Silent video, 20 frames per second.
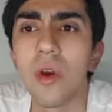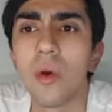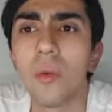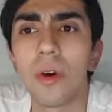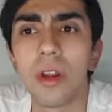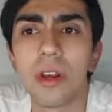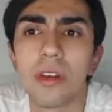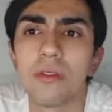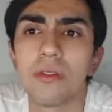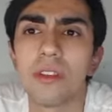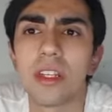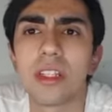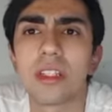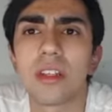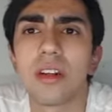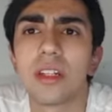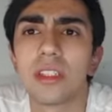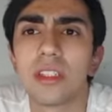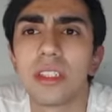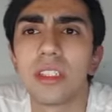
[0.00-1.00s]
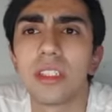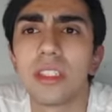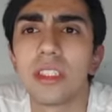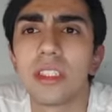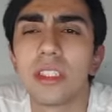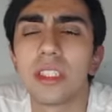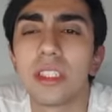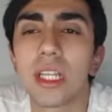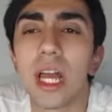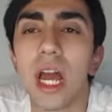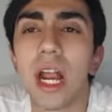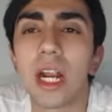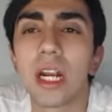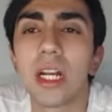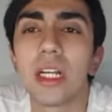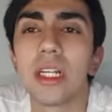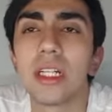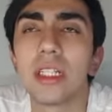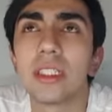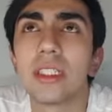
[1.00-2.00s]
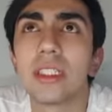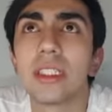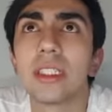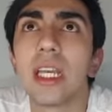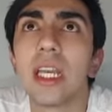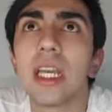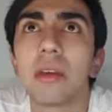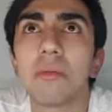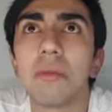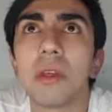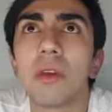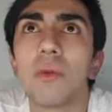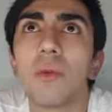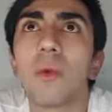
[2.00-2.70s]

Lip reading: One of these characteristics are the seismic